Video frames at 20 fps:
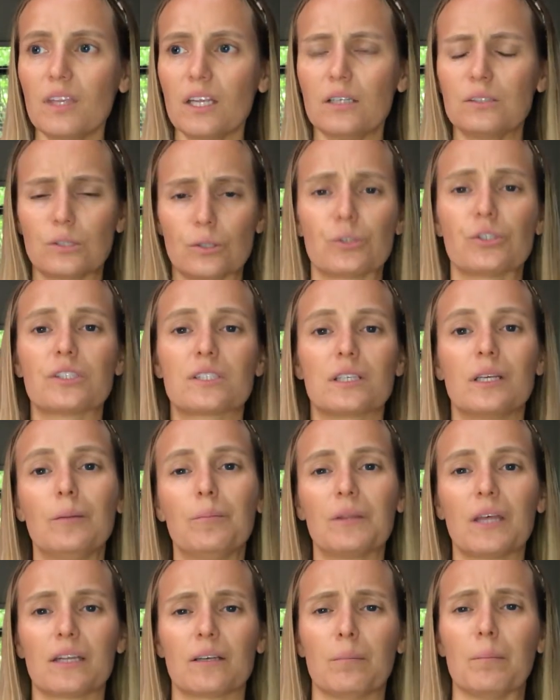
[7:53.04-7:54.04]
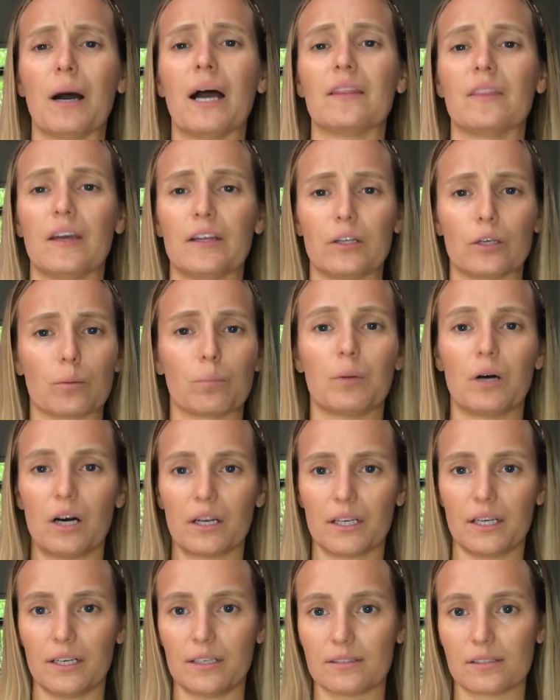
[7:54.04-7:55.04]
So just keep that in mind, like your
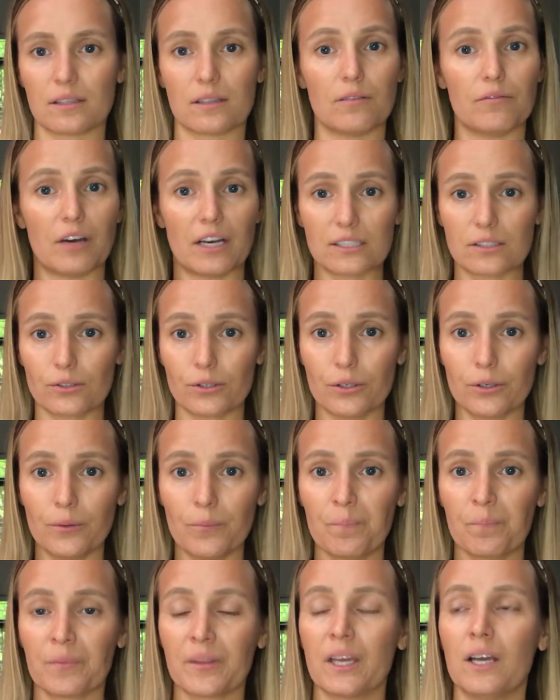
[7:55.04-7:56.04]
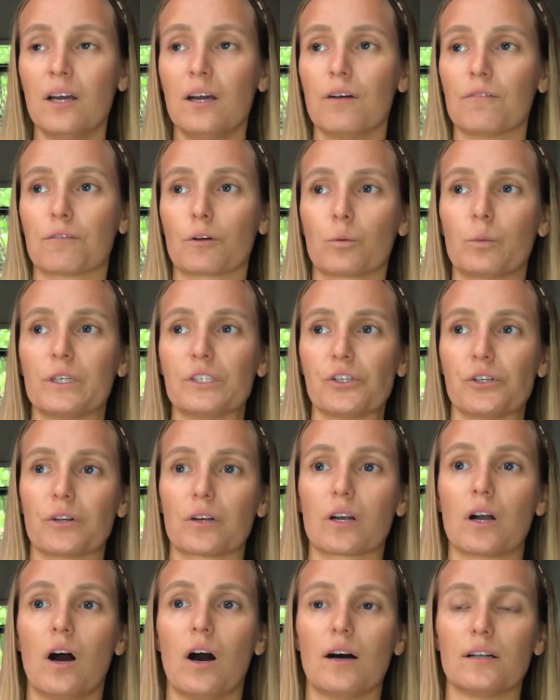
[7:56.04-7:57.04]
body is the vessel for which your
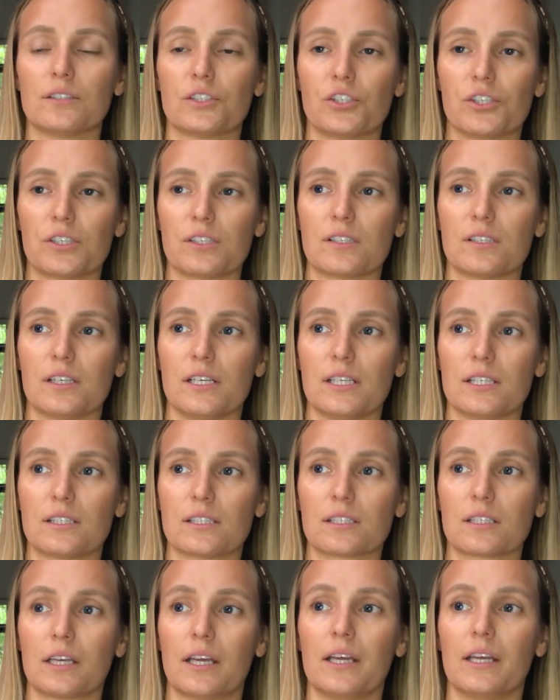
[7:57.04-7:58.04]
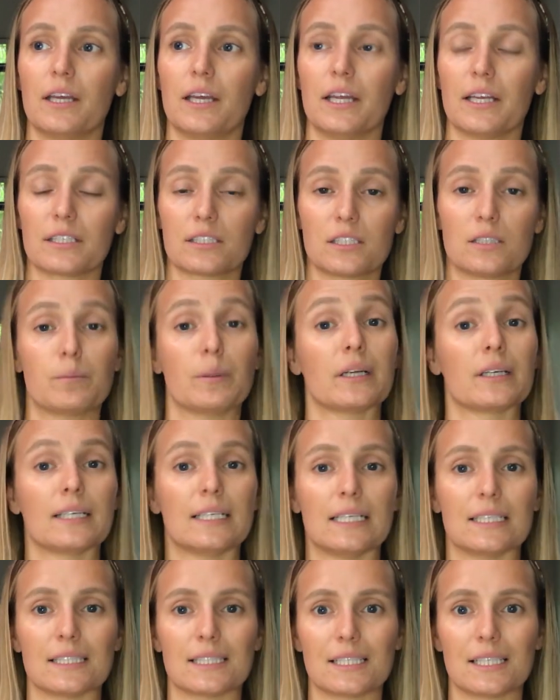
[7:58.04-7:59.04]
consciousness
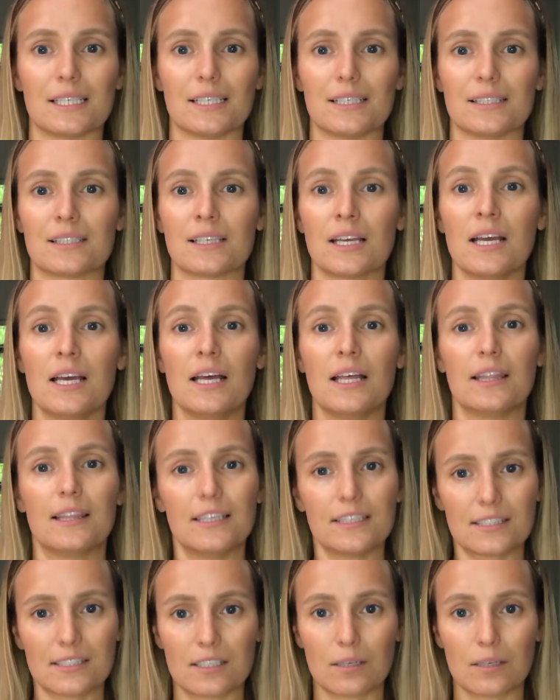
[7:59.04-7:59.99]
experiences this